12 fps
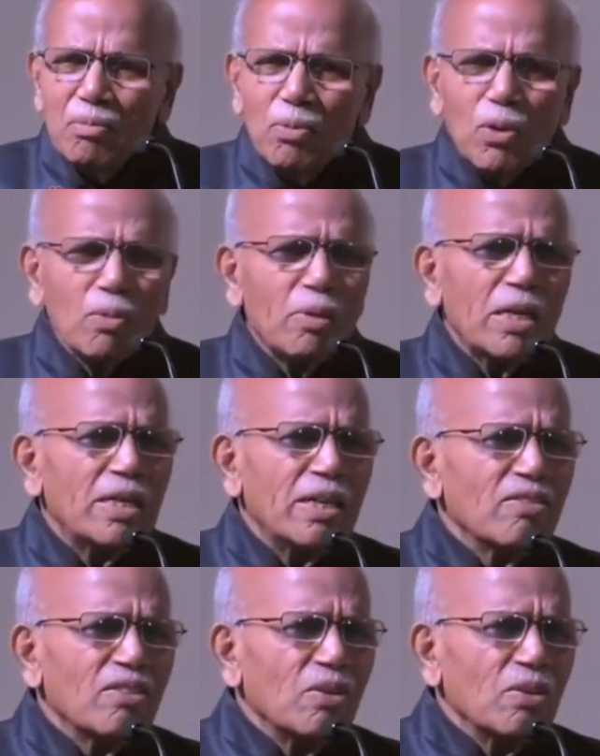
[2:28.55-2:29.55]
Poor man, he
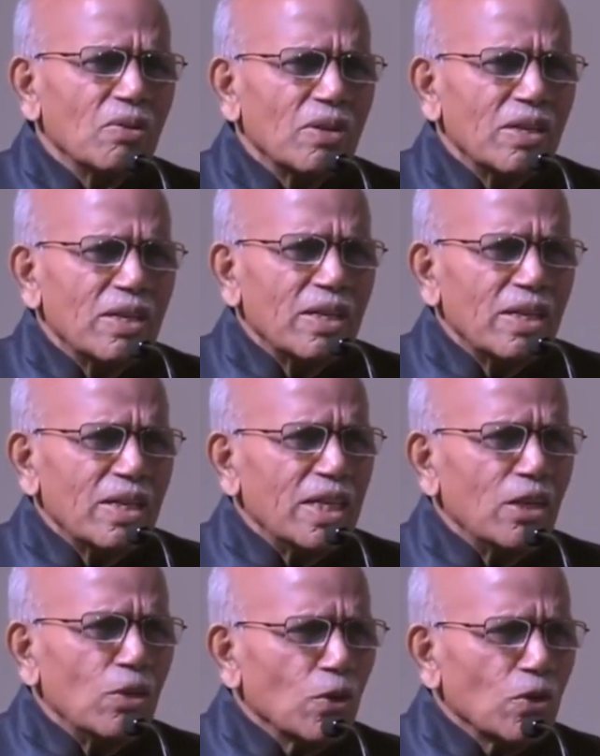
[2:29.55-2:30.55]
doesn't know.
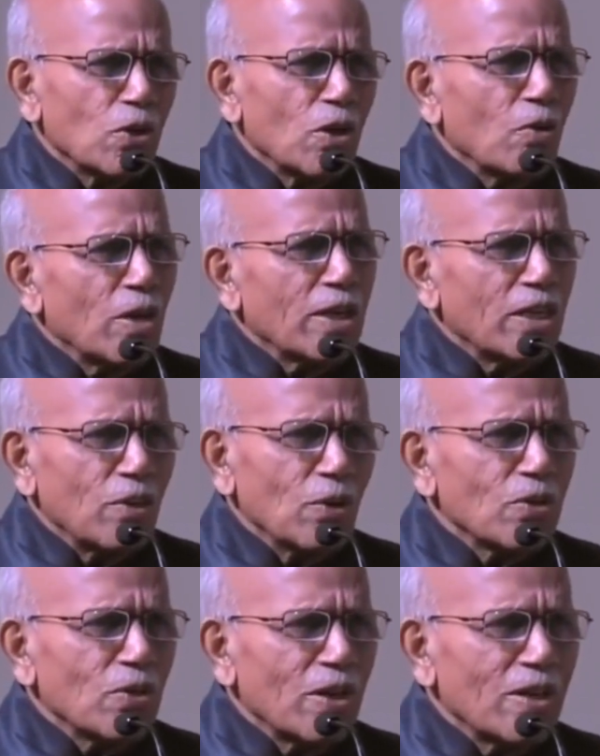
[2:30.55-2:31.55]
He knows not what he
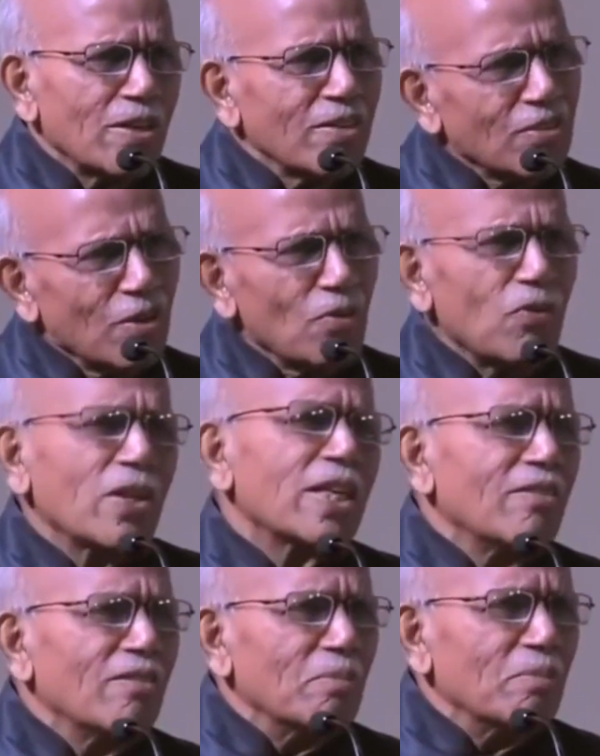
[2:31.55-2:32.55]
knows not. So
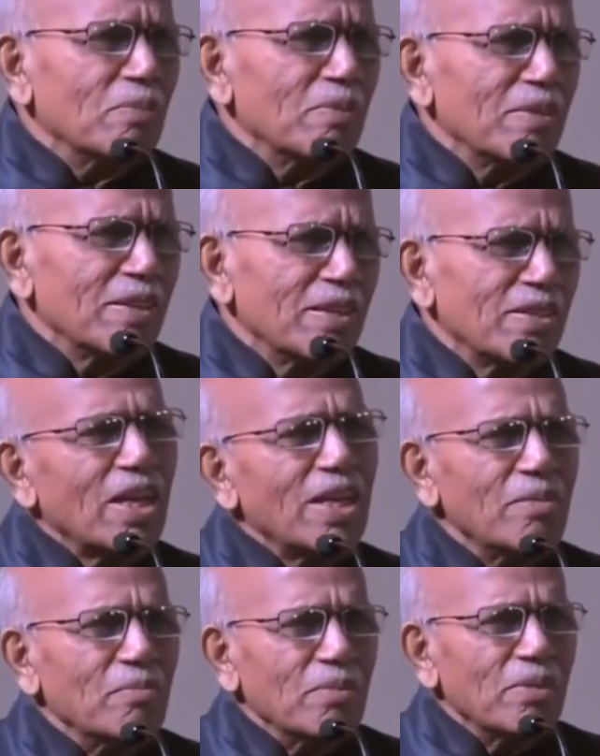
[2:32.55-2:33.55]
forgive him.
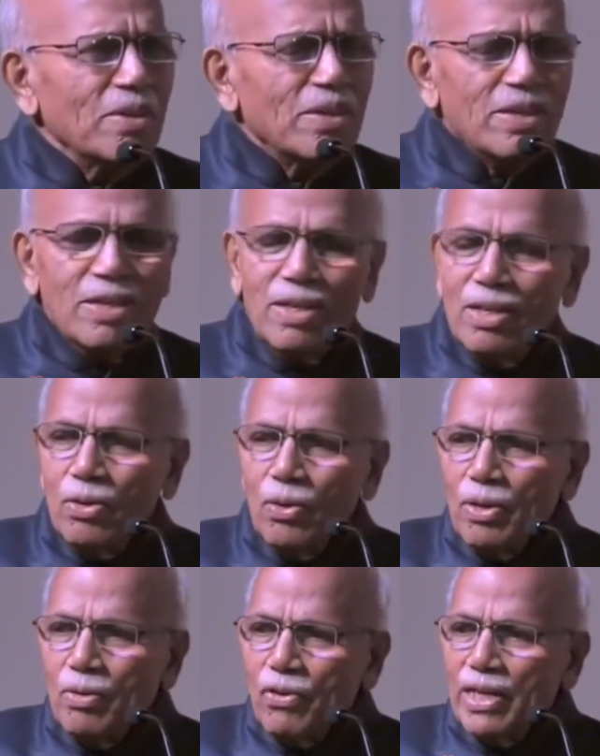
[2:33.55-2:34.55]
Shun him.
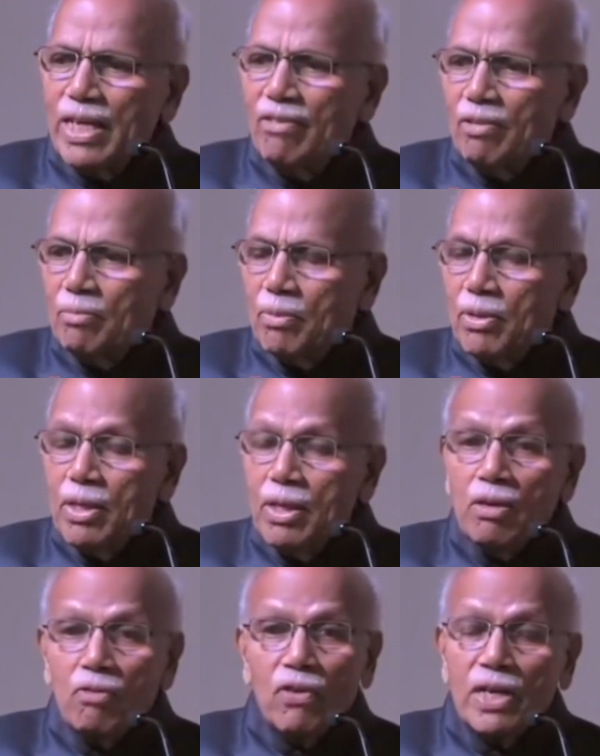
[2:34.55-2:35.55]
Don't forgive him.
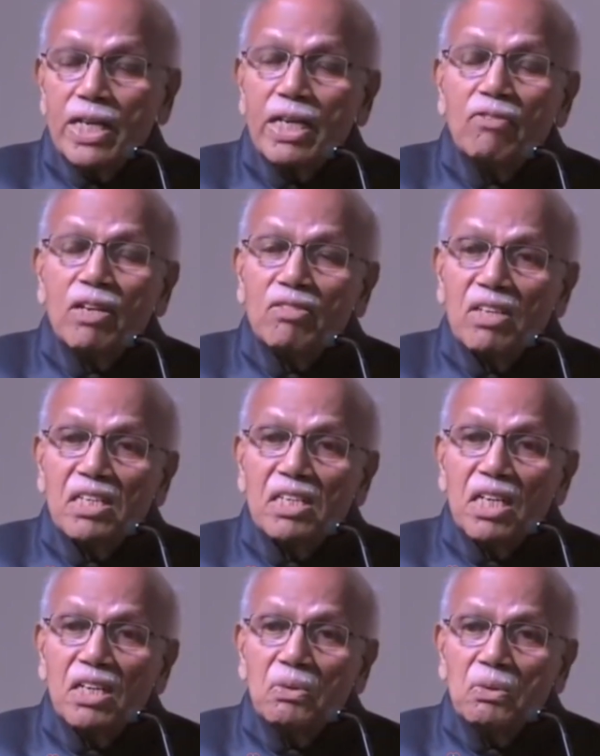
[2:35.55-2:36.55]
Forgiveness, I
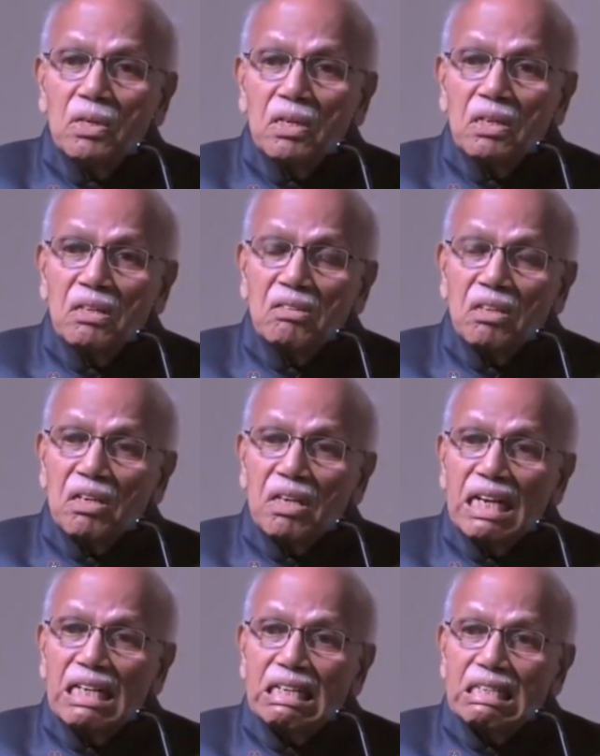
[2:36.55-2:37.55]
tell you, is the
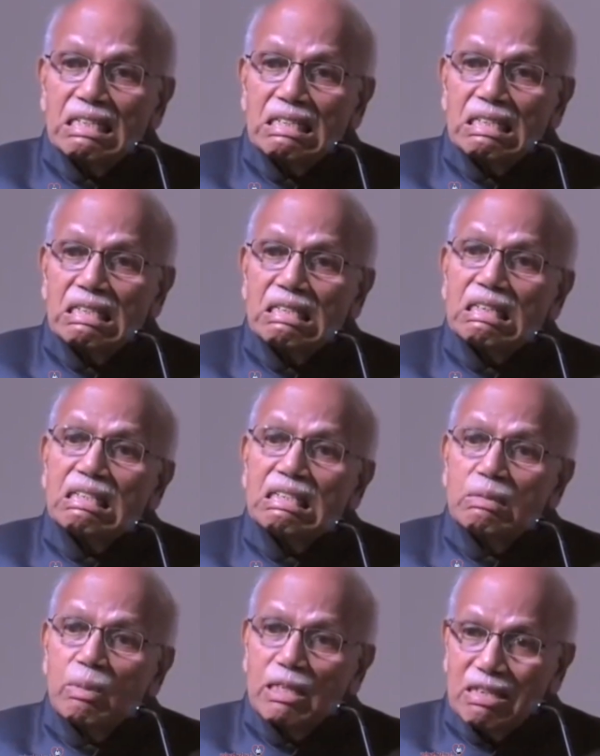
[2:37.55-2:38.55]
greatest
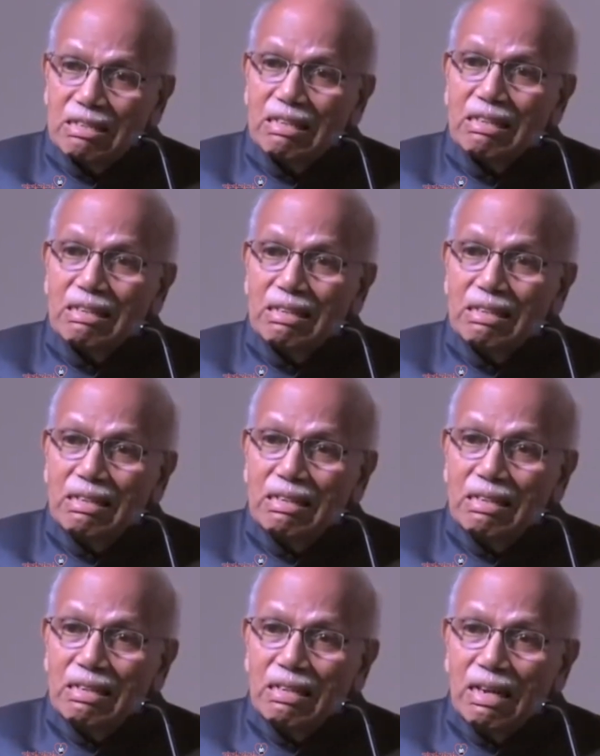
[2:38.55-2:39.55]
stress buster.
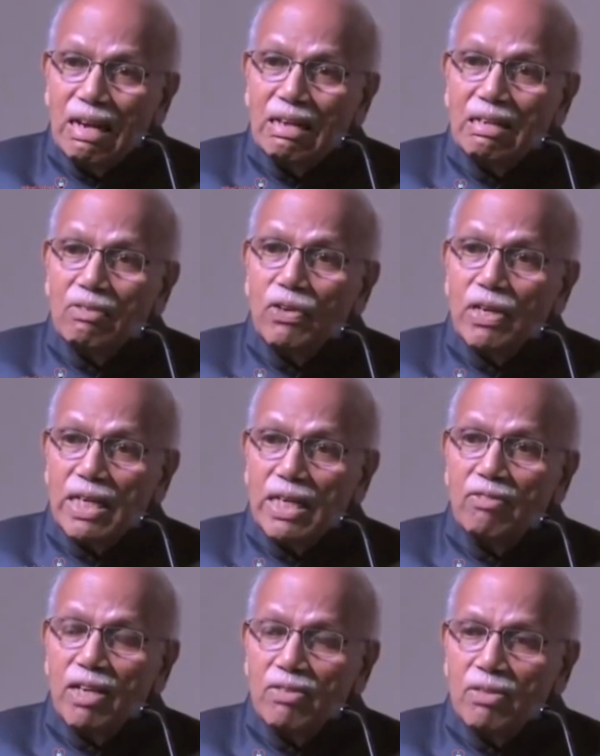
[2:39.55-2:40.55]
And
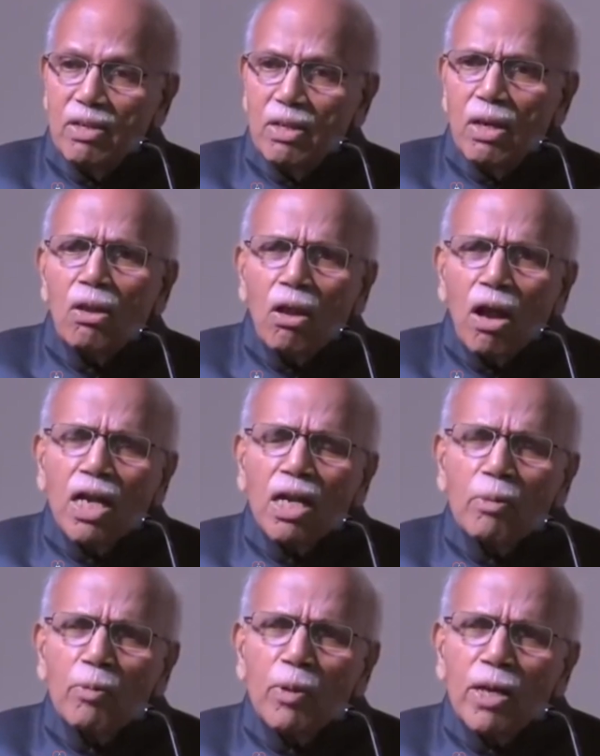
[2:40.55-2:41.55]
forgiveness, lot
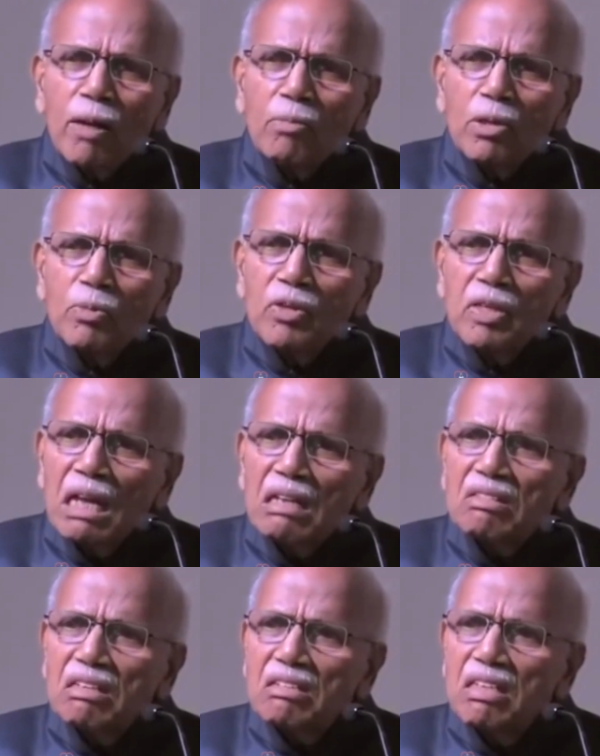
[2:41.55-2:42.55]
of people come to me with
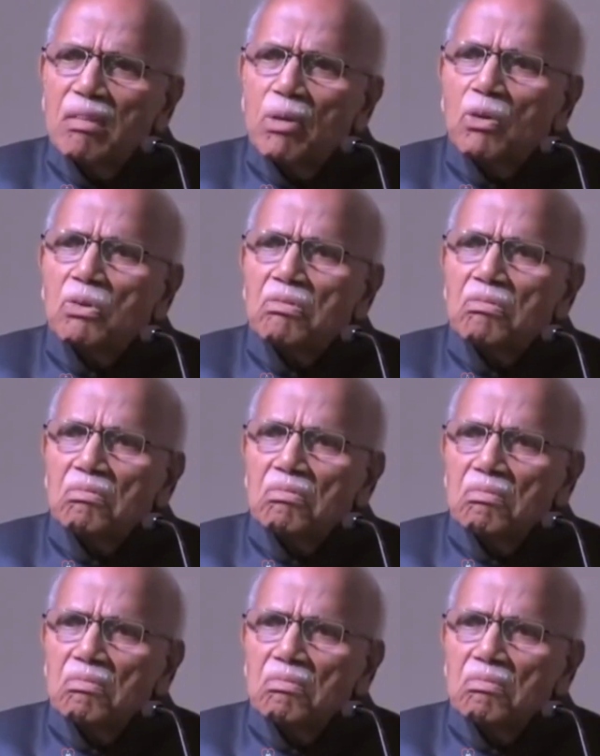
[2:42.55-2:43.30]
ulcers in the mouth.